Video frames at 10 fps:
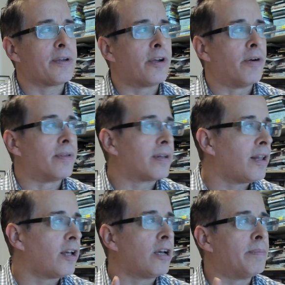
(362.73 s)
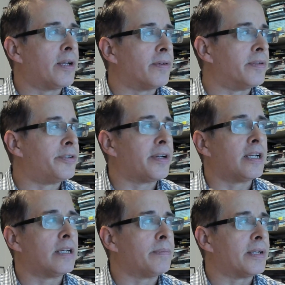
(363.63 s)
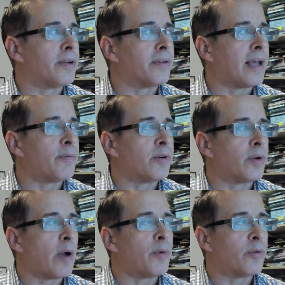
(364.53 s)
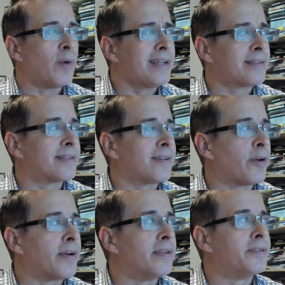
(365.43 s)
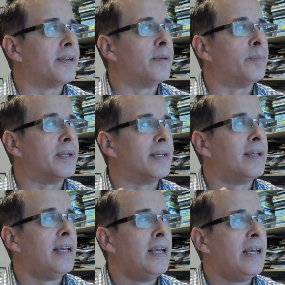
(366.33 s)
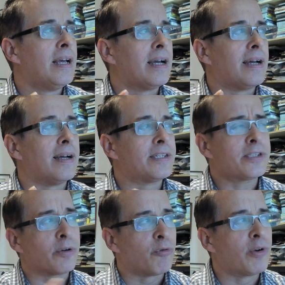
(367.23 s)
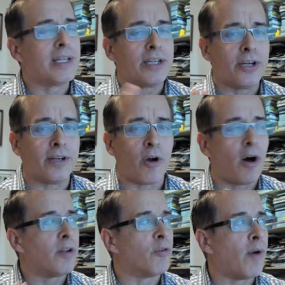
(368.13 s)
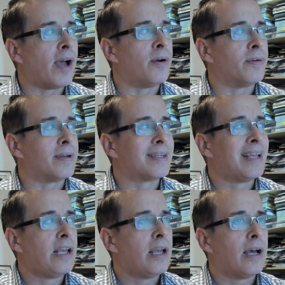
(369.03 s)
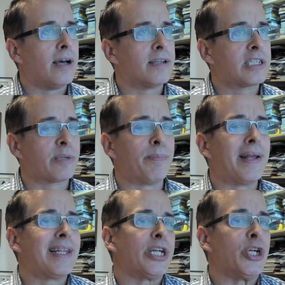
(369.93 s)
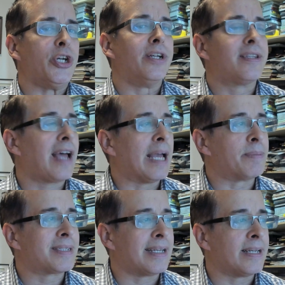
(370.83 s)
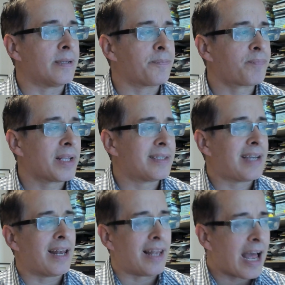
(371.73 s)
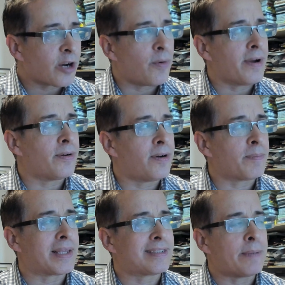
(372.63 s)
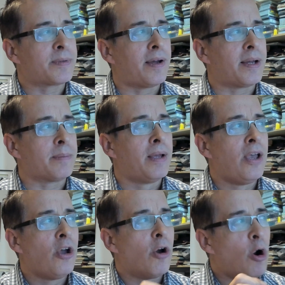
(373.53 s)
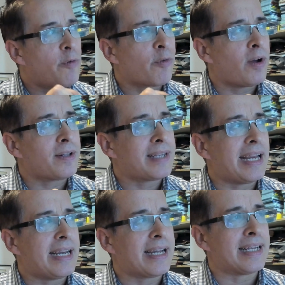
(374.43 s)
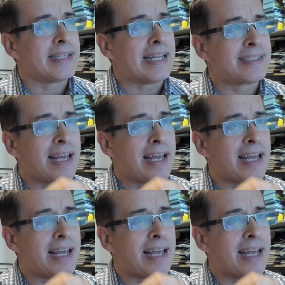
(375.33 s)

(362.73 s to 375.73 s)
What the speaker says: can go to the club, you can go to the gym, you can go to I wouldn't waste this on going to the gym, but it's just a really good all-around smelling good type scent. It's got a lot going on, but at the same time, overall take, it's got